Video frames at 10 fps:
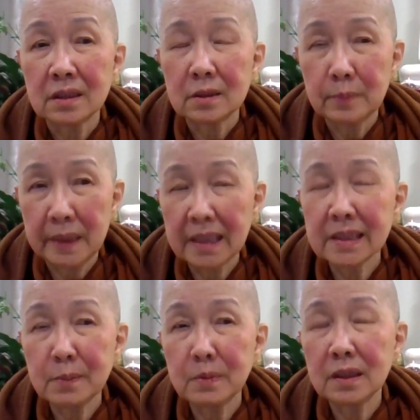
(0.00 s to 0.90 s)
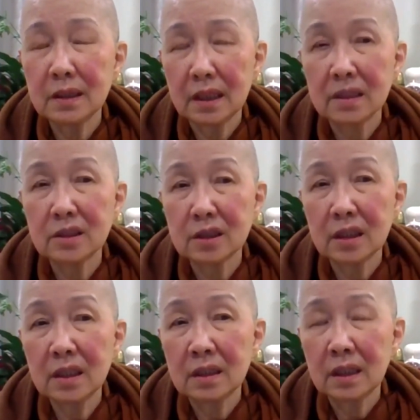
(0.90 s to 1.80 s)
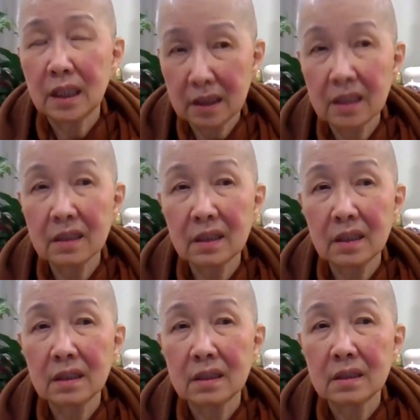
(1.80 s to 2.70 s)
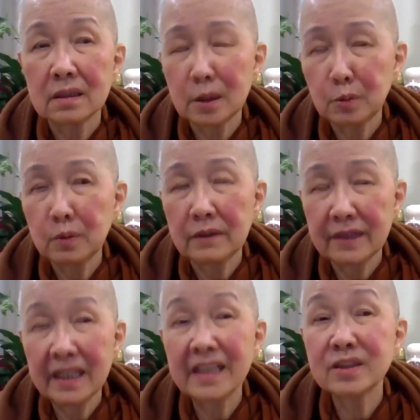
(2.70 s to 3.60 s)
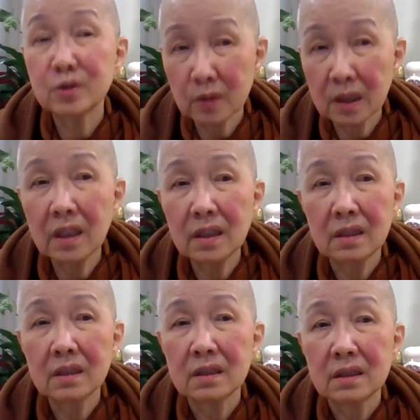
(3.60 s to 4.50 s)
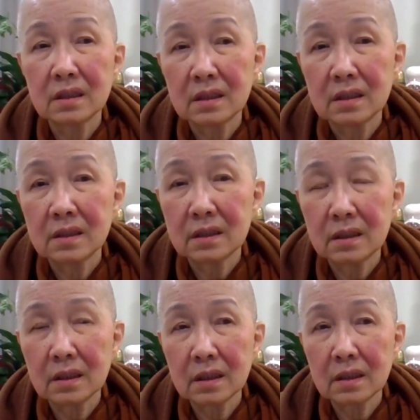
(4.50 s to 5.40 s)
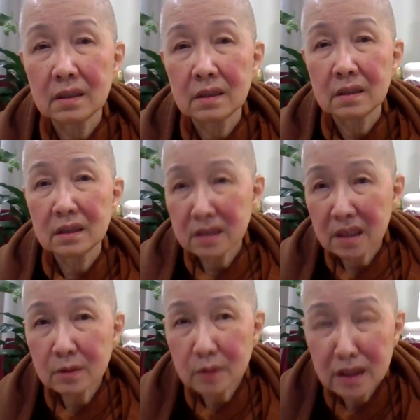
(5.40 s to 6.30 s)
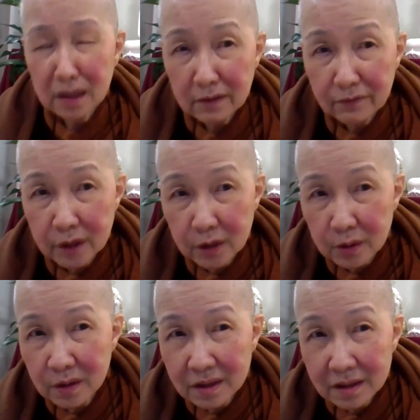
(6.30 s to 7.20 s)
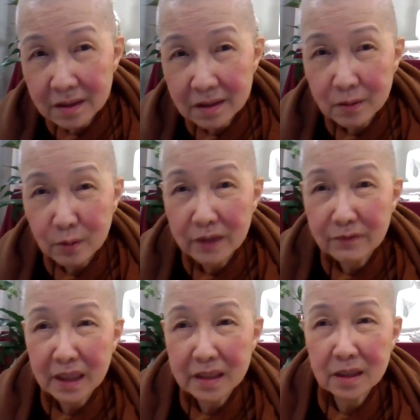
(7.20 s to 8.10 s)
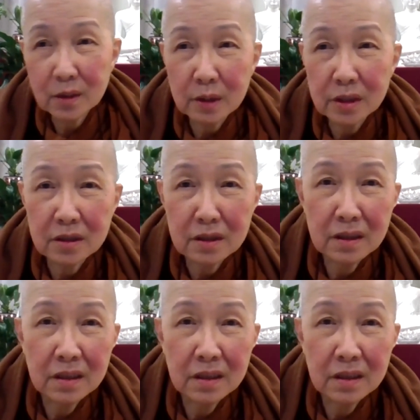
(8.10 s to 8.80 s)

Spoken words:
By accepting anicca, anatta, then we have less dukkha. Yeah. Is that good enough for you? Whoever asked that question?